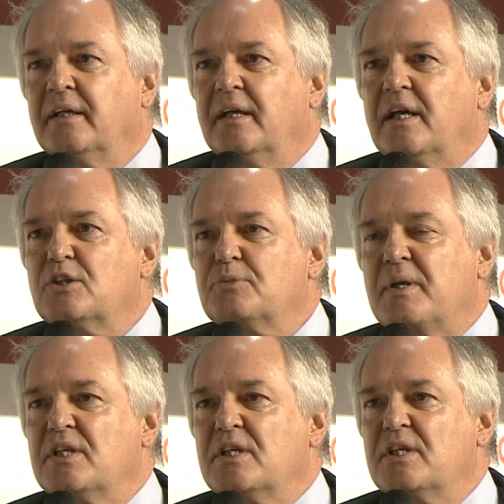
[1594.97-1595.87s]

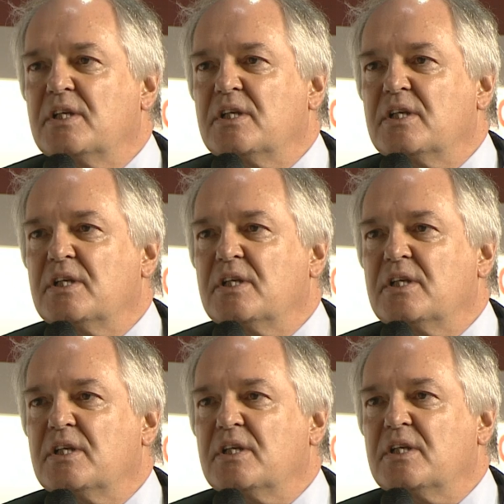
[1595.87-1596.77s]
especially when 1
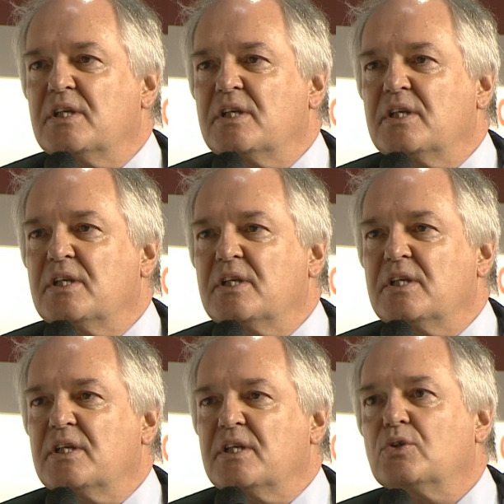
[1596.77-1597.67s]
billion people make their
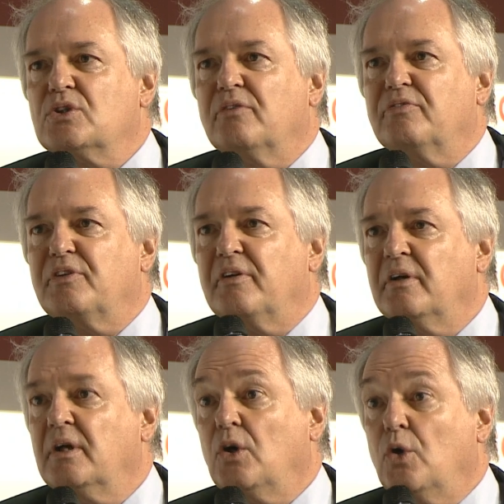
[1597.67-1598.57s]
livelihoods of the
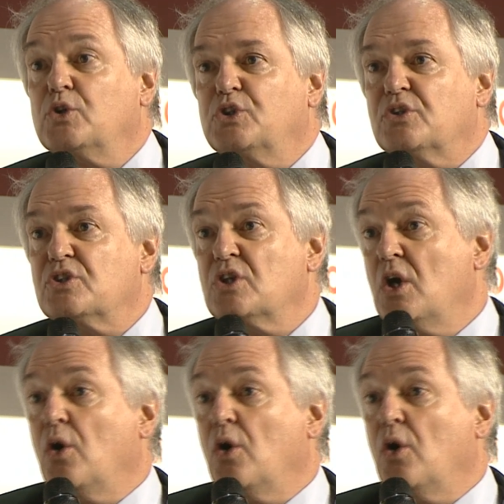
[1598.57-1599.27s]
oceans,